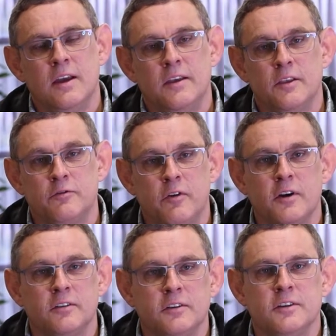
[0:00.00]
In the
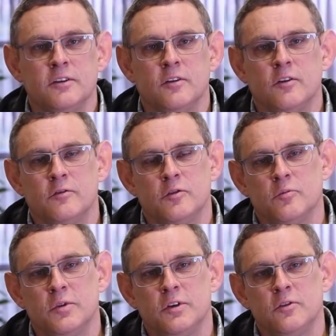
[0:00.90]
final year of your
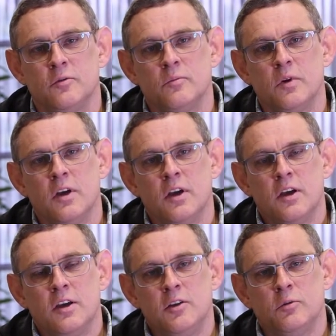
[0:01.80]
BCom,
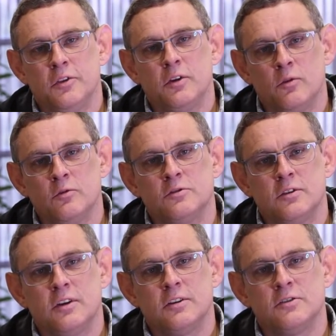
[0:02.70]
you will then also
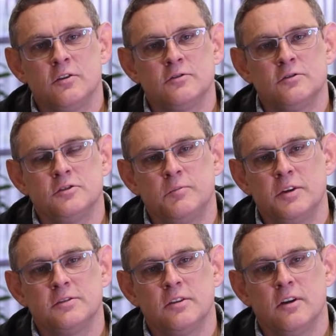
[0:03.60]
get a chance to
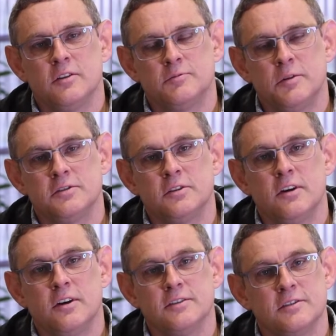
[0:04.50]

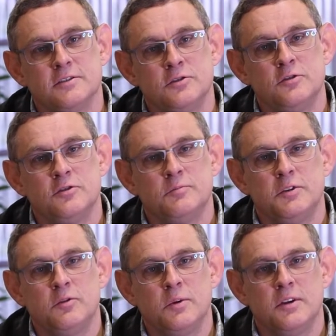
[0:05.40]
specialize and choose
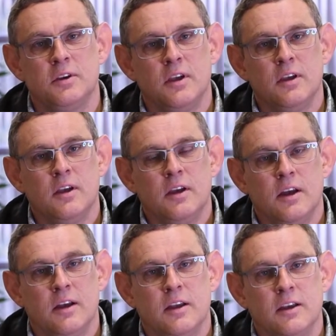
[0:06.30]
between
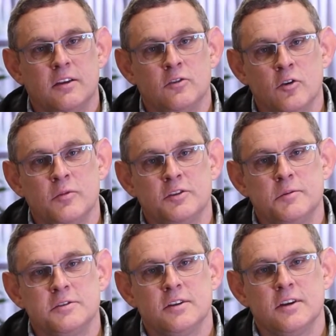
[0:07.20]
economic
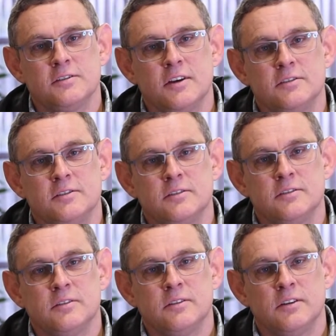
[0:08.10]

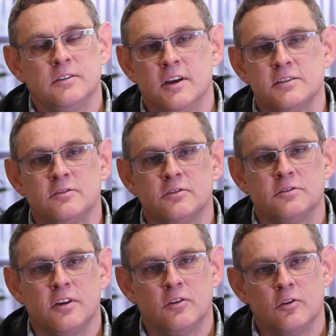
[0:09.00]
specialization, industrial
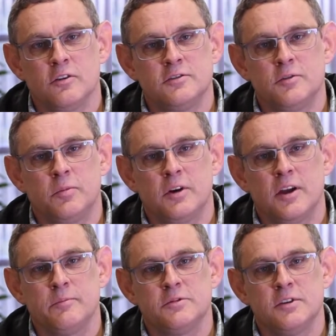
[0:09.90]
psychology
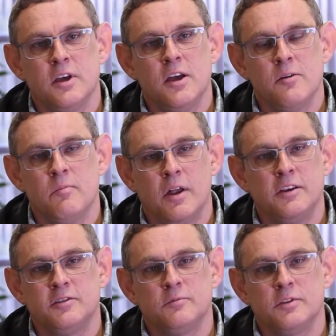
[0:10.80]
perhaps,
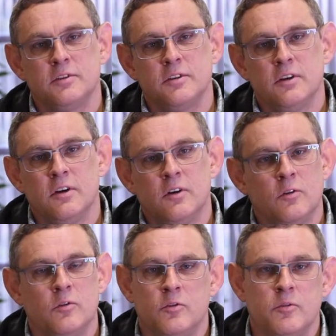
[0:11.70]
management,
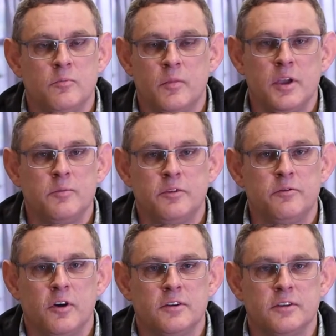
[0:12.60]
or maybe
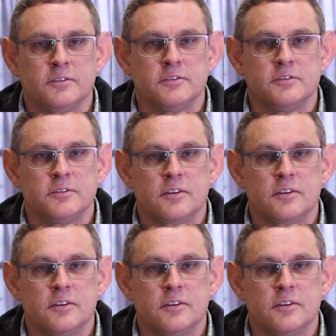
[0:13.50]
finance.